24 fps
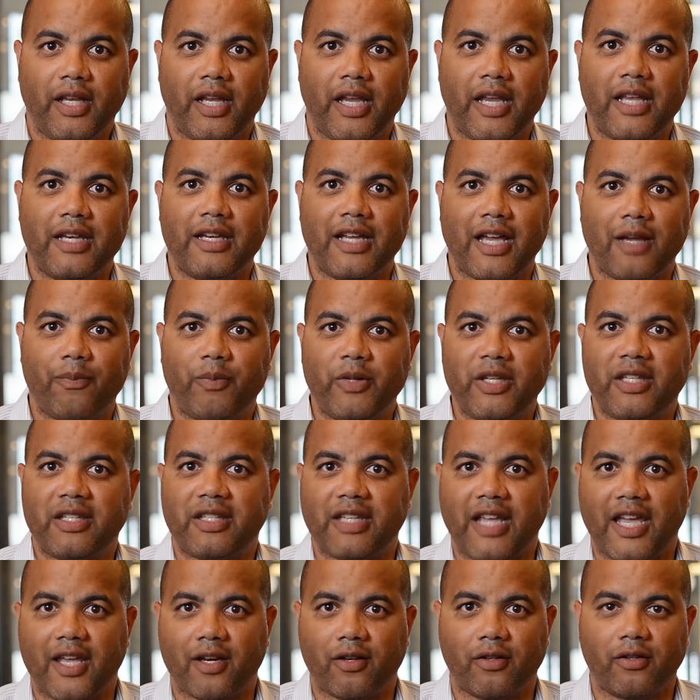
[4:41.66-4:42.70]
and not be
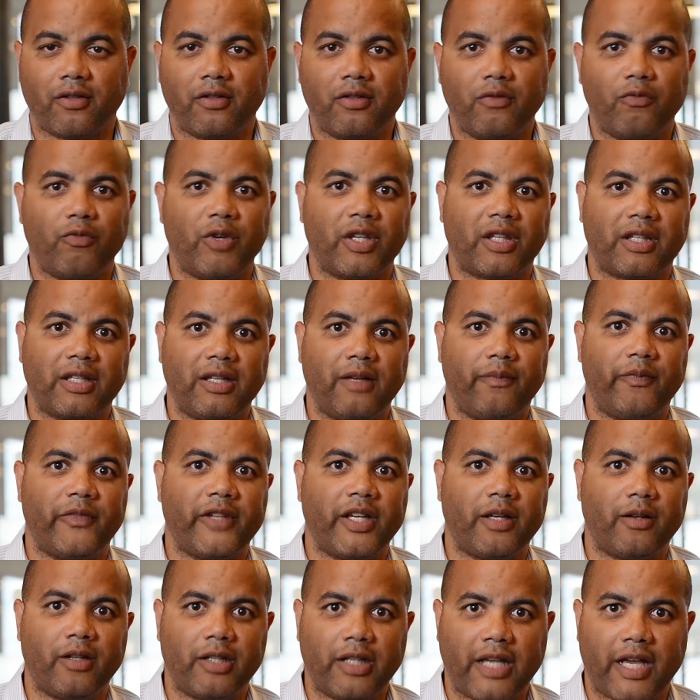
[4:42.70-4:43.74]
saddled with
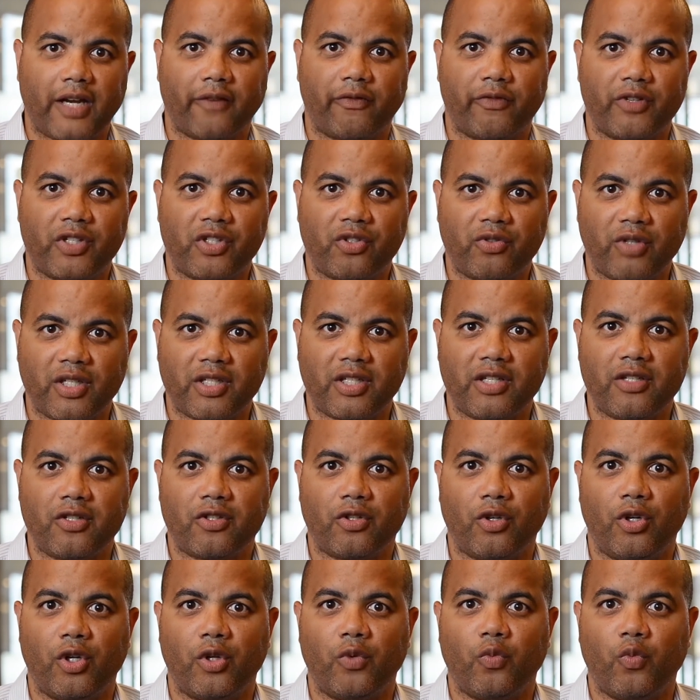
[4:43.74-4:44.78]
a lot of
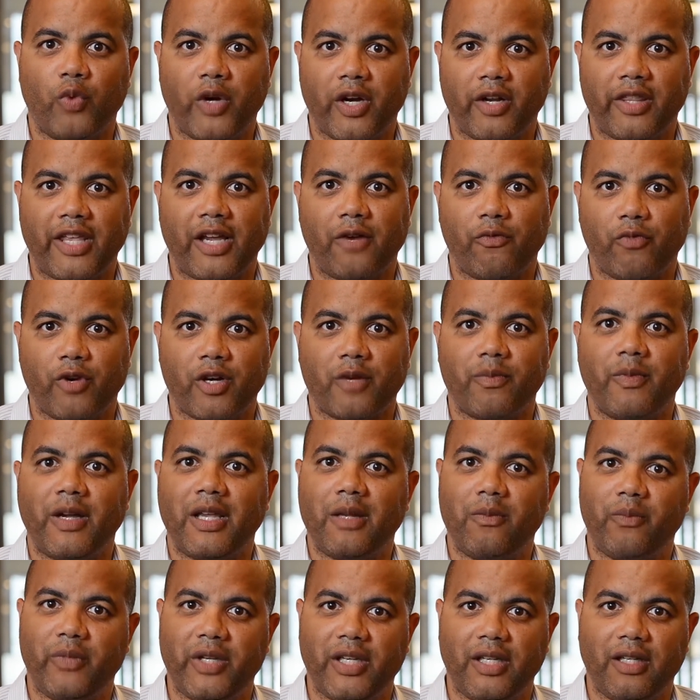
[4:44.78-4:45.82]
restrictions on where that work
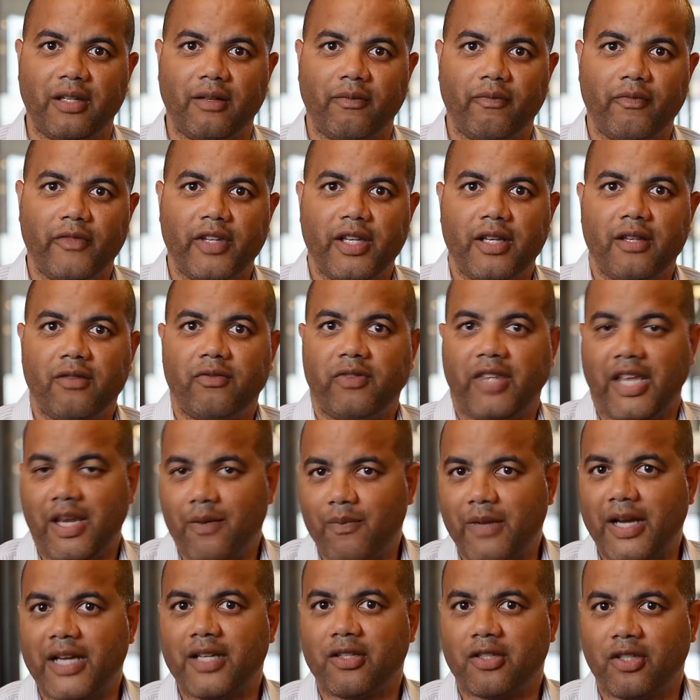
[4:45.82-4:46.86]
might be.
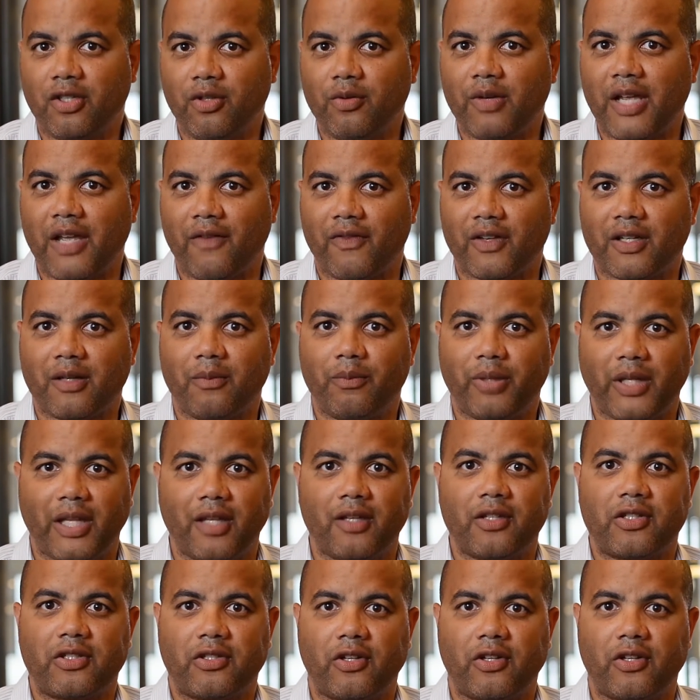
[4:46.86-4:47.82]
They might too have a compelling